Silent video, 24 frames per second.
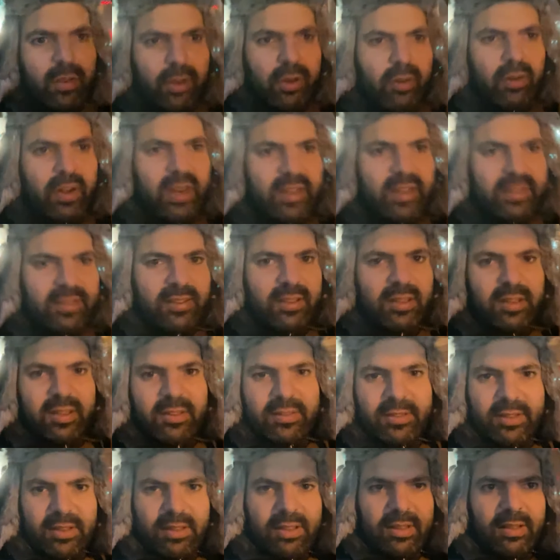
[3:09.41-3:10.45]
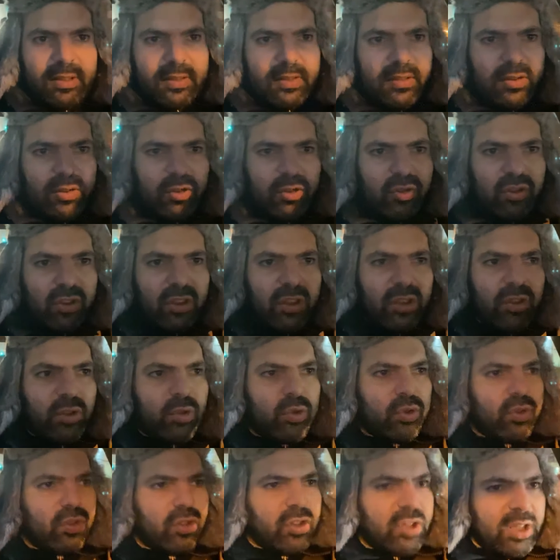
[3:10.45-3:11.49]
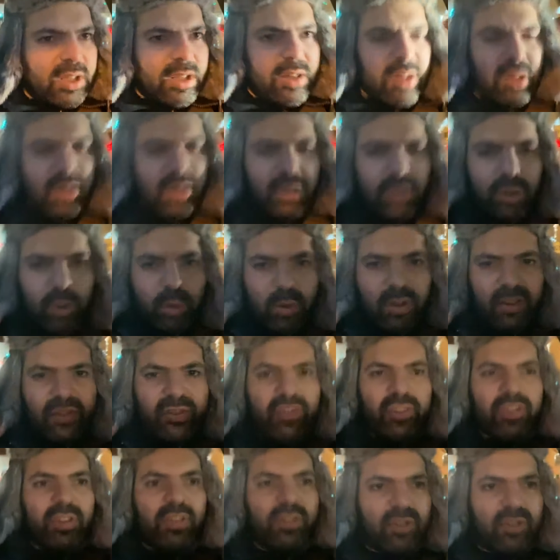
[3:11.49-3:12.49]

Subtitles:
craziness in this. You see the lunacy.